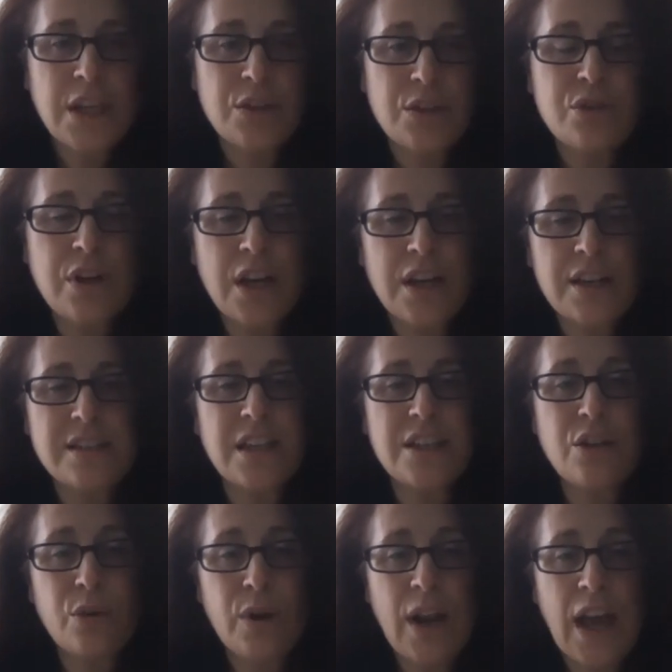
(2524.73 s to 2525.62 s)
internet because they
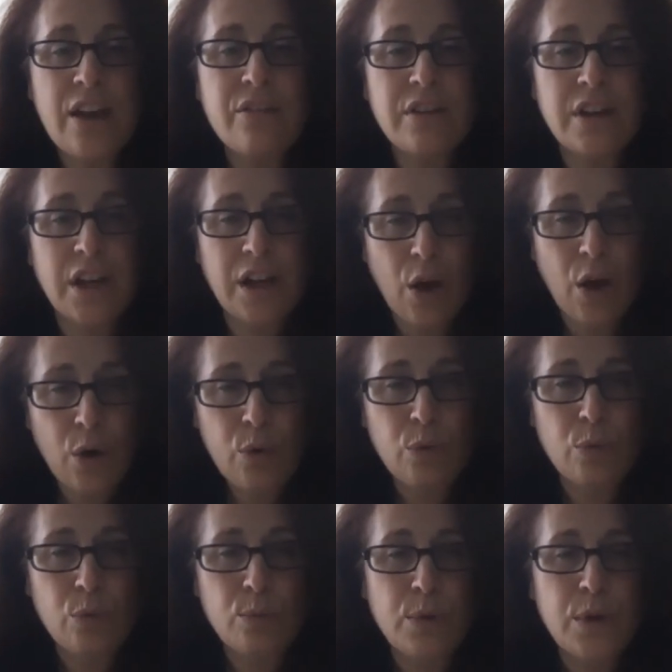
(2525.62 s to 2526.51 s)
don't have it at
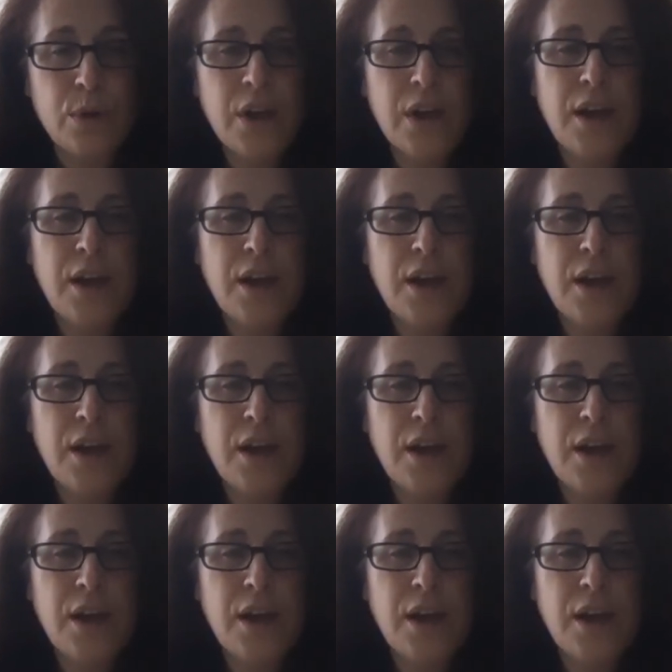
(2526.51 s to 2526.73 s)
home.